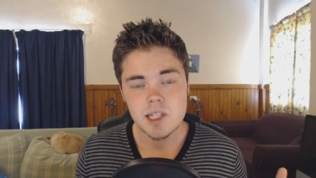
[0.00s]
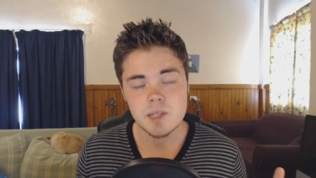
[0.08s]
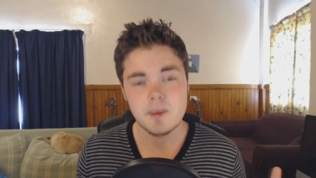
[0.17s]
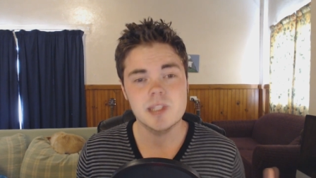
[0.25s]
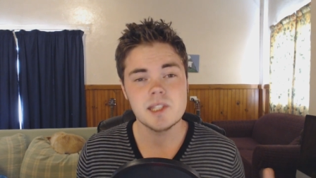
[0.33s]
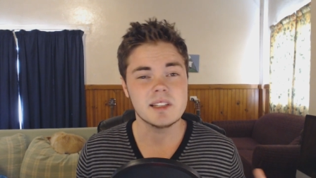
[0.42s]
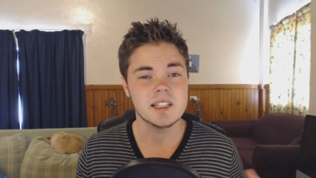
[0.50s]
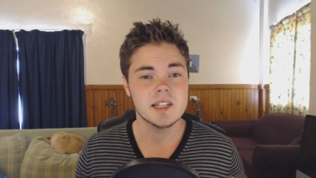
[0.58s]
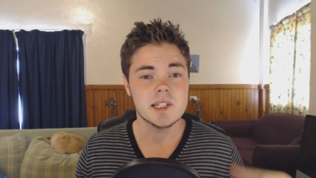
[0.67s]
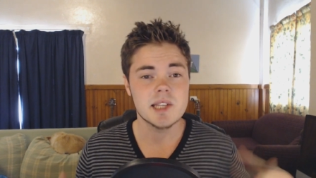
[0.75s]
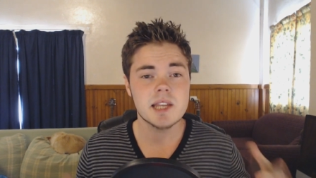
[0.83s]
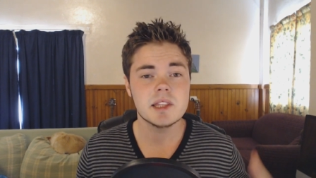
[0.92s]
So basically,
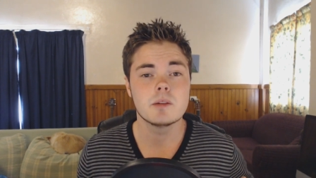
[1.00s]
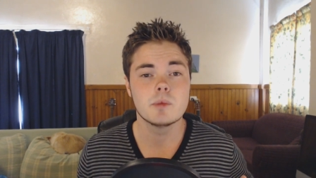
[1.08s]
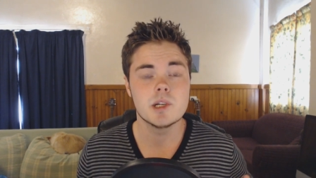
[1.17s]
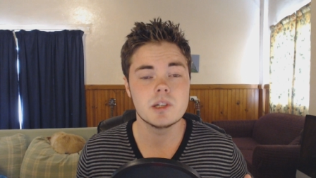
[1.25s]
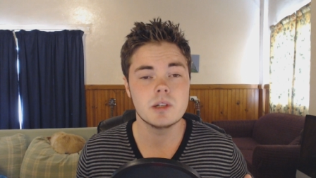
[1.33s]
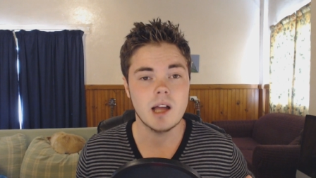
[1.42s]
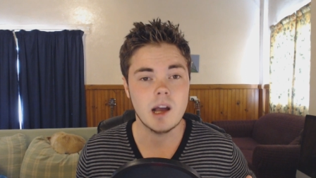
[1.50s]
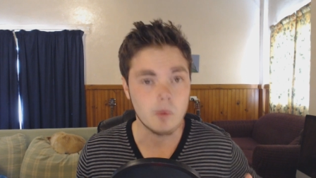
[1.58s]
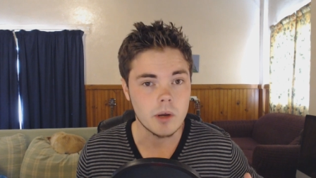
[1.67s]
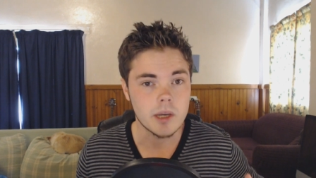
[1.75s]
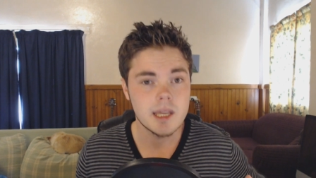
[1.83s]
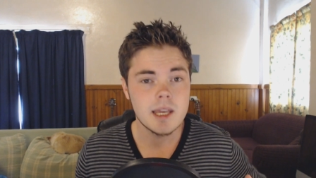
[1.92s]
they take the original
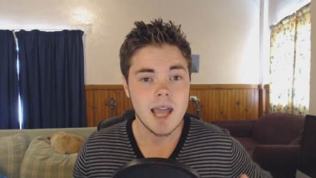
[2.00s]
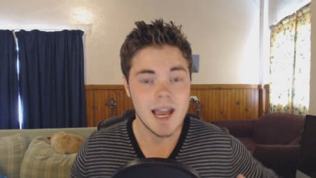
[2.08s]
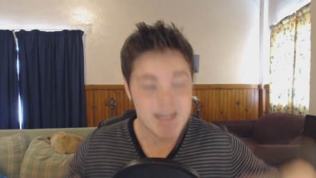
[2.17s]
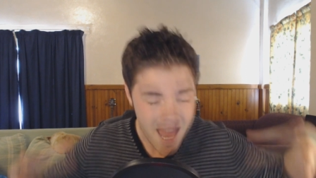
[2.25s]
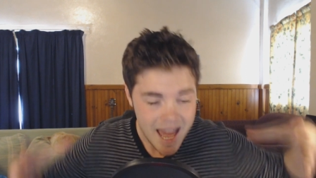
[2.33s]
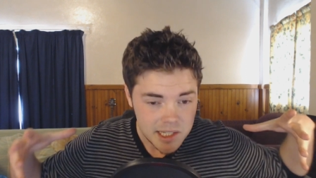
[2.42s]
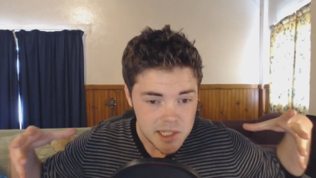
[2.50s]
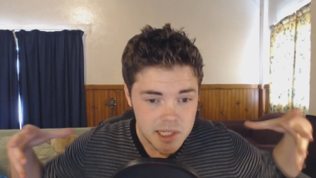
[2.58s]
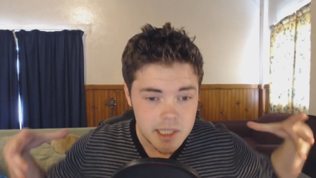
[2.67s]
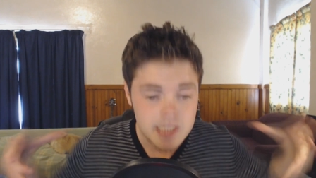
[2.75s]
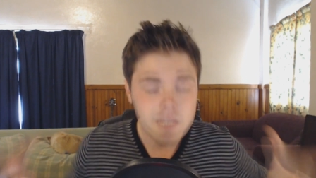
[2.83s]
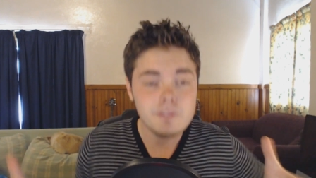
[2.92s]
artwork and add a
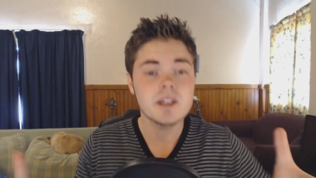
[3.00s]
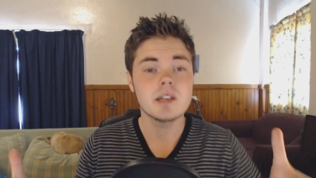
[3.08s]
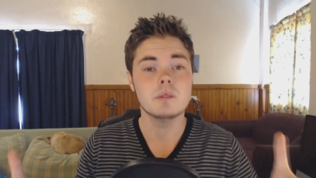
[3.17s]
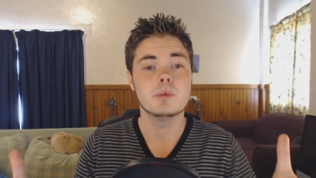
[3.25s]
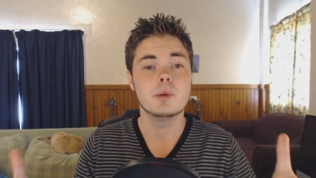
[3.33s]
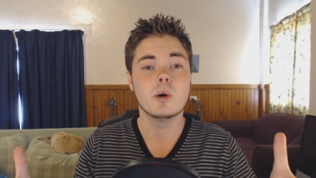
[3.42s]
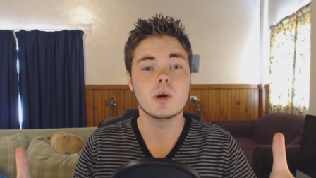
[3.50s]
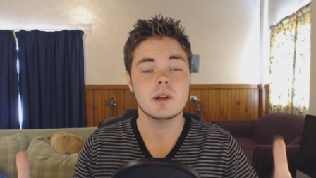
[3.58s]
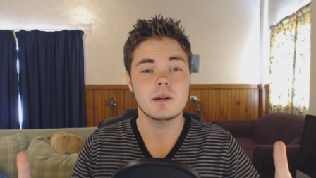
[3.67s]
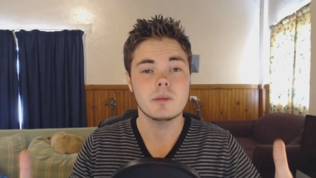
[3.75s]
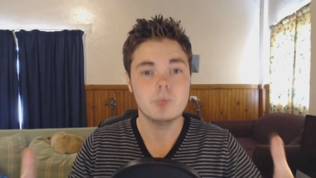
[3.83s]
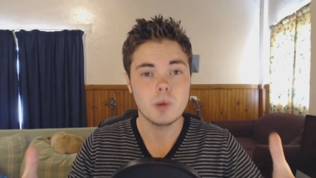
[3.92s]
significant
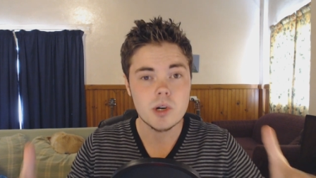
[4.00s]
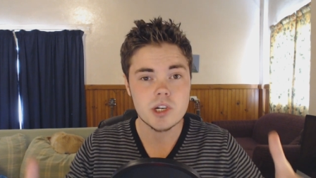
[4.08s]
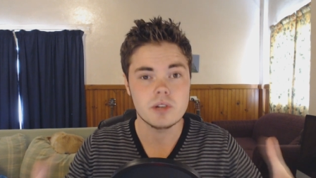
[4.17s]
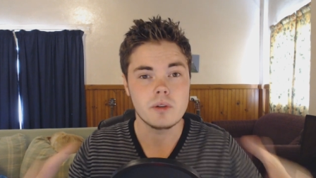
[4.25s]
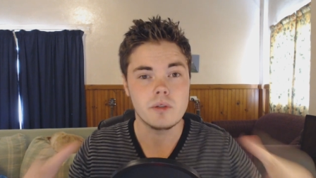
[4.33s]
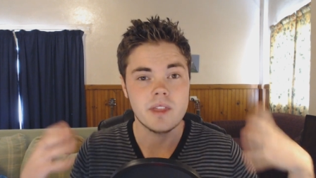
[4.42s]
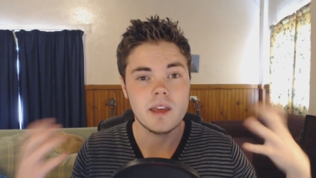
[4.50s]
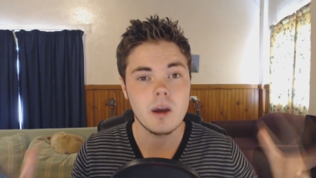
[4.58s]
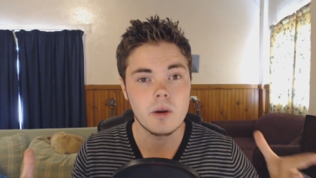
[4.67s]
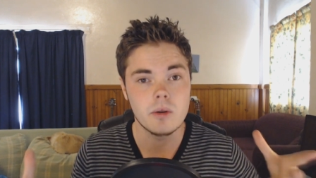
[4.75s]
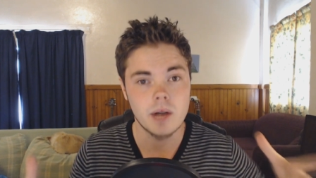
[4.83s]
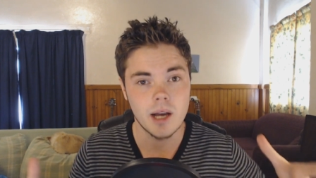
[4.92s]
port portion of
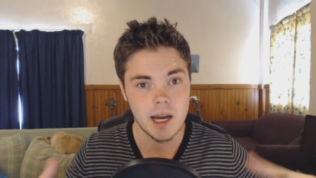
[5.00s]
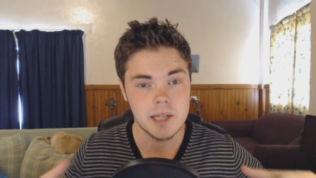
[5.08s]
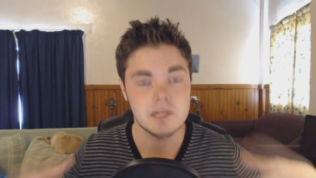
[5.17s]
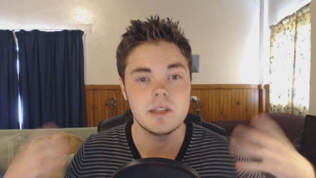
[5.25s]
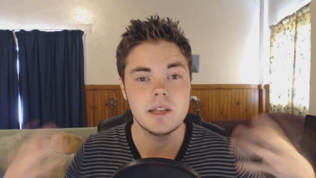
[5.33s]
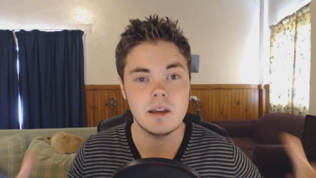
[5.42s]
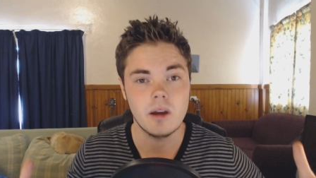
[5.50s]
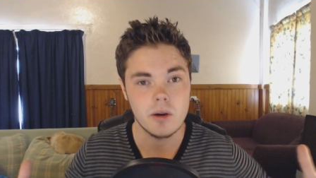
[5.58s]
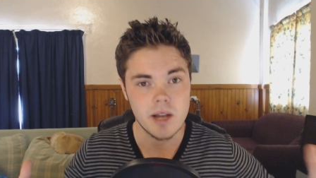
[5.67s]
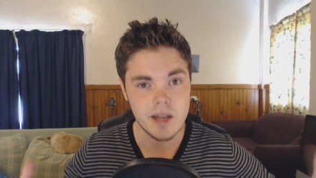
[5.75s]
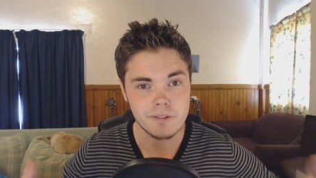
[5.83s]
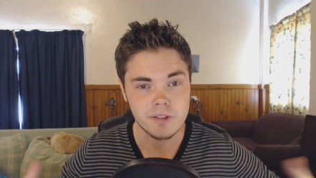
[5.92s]
their own art, their
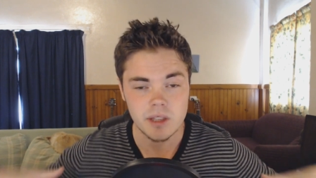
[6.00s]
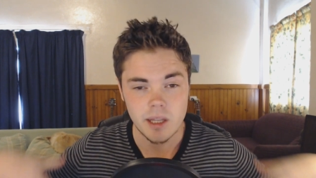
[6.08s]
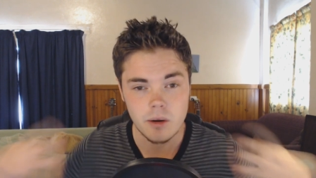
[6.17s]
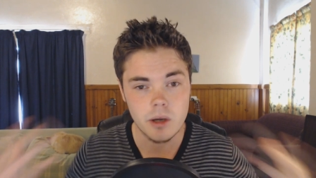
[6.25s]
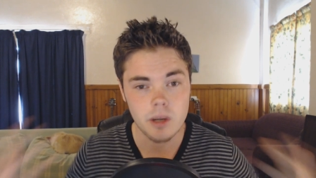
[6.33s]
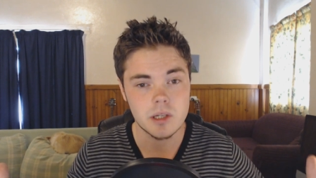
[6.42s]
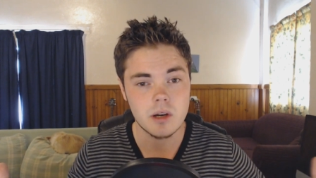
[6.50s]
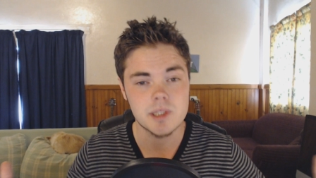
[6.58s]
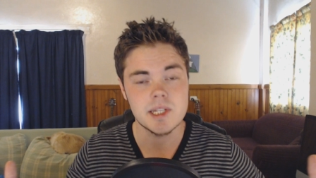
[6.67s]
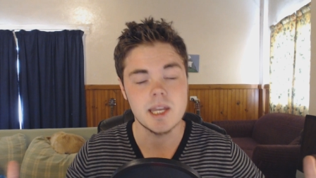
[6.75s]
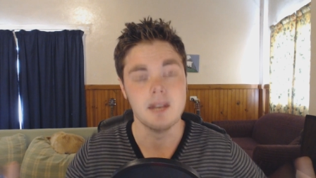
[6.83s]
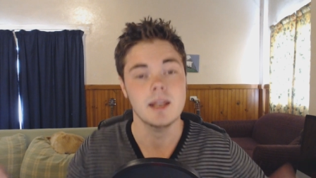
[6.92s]
own effort, their own
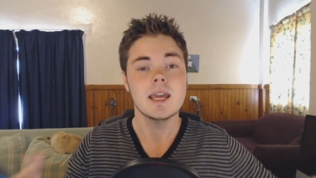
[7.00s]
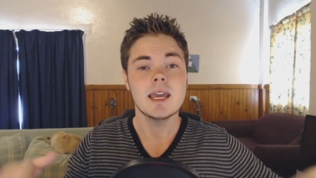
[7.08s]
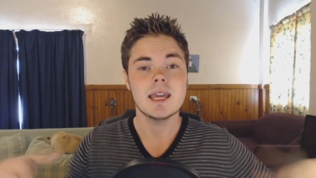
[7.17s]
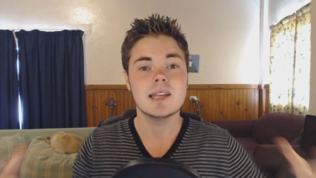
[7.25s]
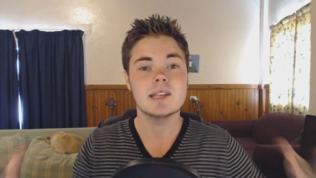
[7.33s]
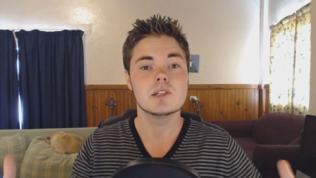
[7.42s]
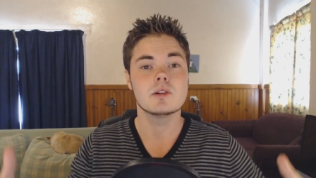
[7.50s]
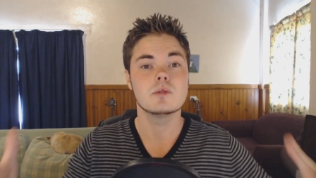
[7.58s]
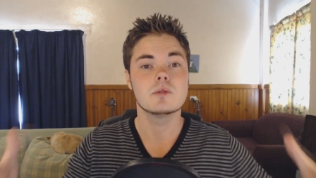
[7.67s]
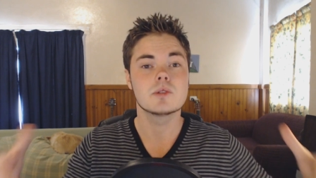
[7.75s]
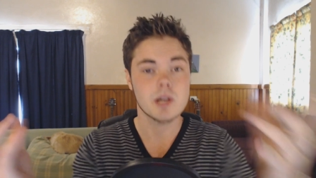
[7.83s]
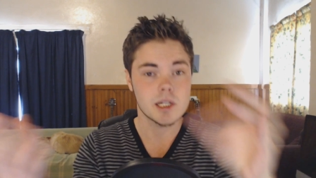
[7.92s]
content
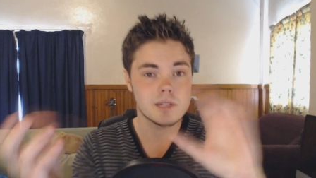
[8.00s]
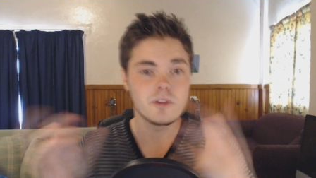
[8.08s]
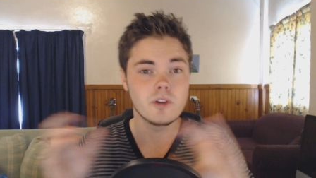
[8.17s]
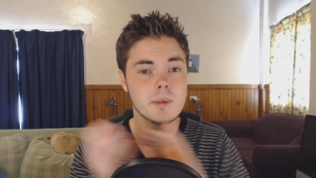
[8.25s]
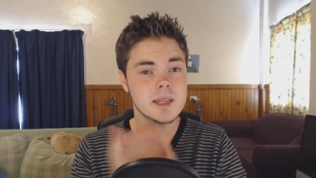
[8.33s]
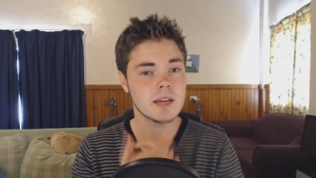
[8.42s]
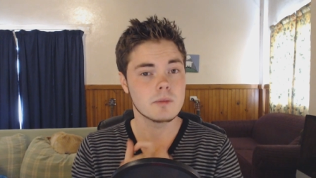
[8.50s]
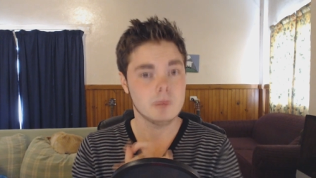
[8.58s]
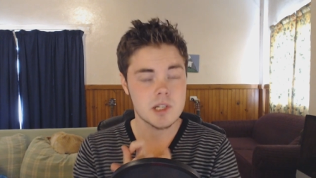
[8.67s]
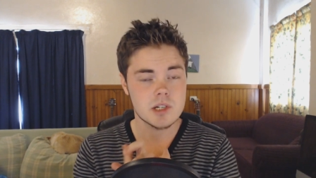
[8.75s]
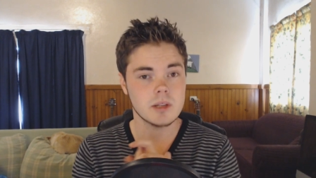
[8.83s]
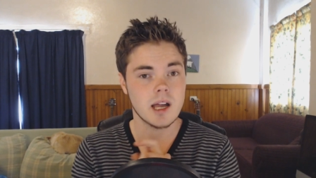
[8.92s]
into transforming that
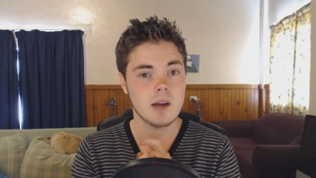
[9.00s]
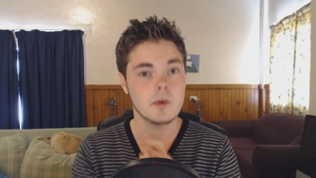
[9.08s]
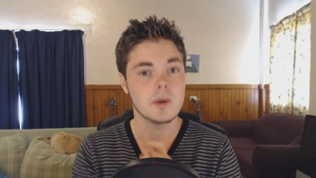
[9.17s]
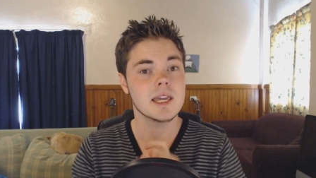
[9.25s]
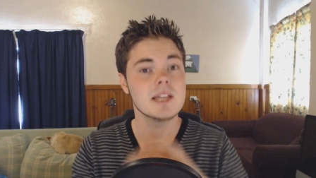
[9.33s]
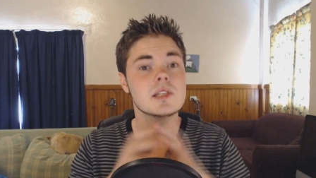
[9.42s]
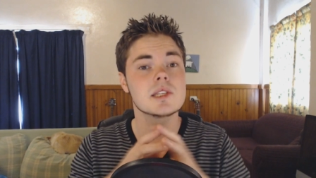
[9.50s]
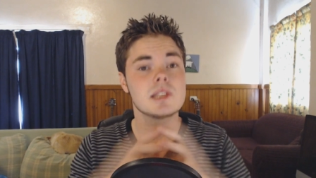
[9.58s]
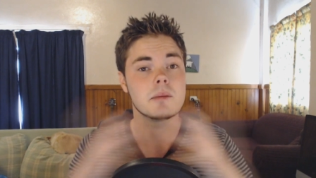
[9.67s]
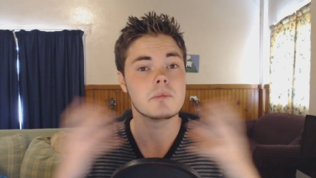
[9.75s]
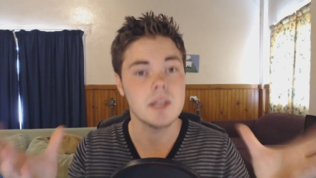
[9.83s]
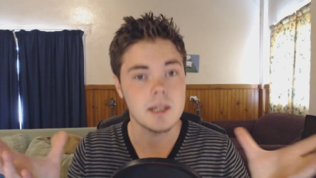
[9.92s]
original artwork into
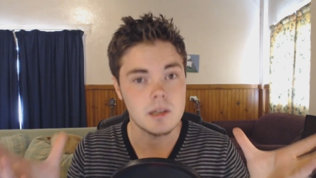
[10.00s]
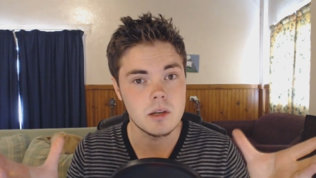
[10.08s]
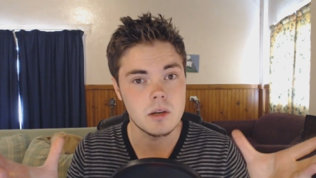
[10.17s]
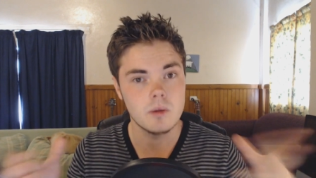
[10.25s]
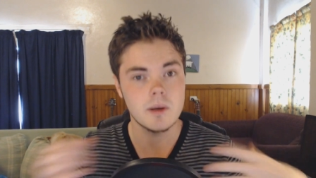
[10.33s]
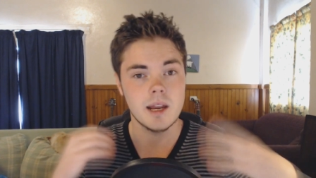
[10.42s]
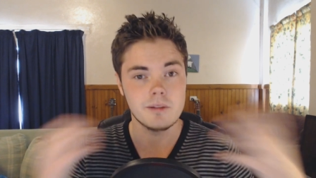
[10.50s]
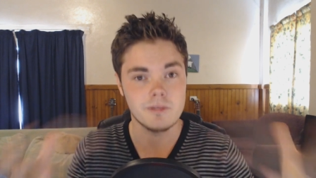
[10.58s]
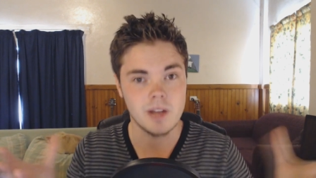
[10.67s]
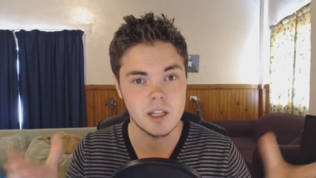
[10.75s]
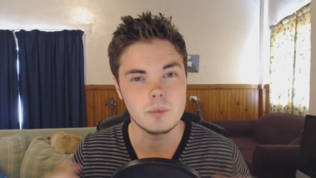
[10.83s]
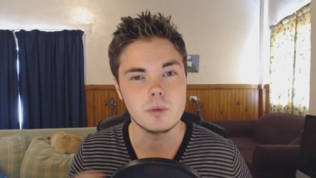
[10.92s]
something new
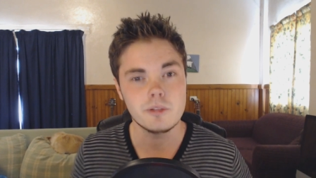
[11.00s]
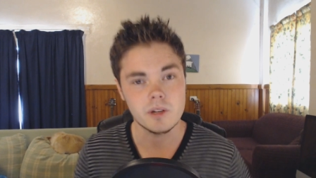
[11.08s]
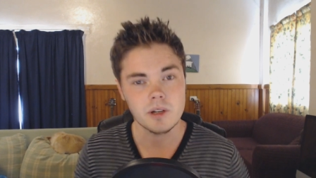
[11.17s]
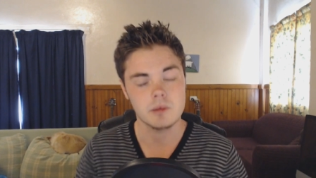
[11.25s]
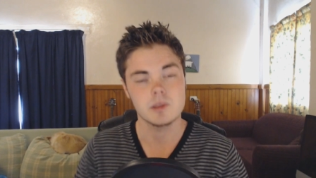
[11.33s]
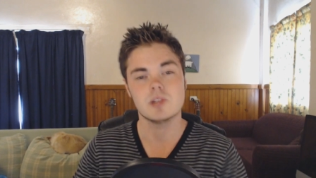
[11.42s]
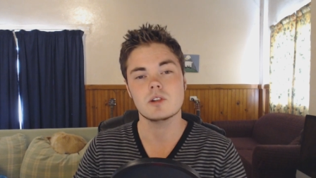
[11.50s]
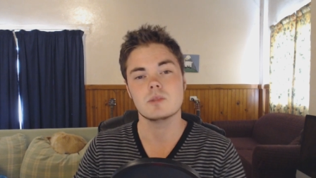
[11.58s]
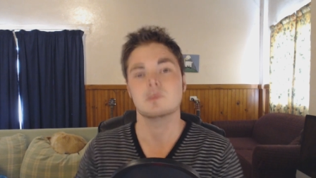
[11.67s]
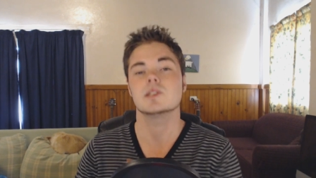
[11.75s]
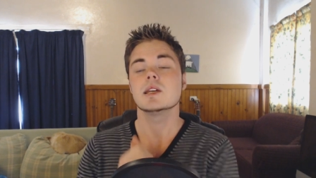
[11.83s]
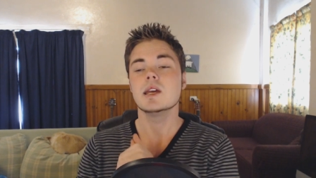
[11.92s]
and valuable for
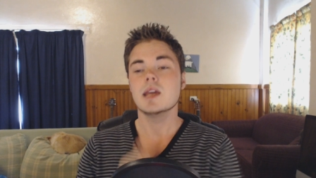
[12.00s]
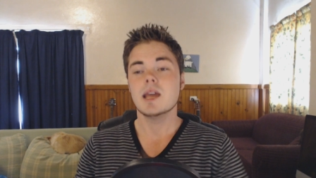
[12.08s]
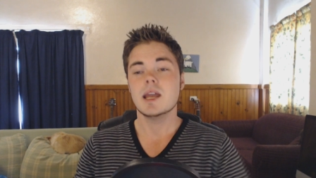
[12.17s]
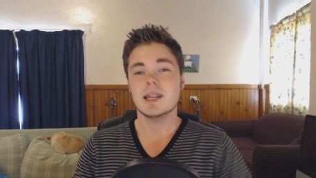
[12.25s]
consumers.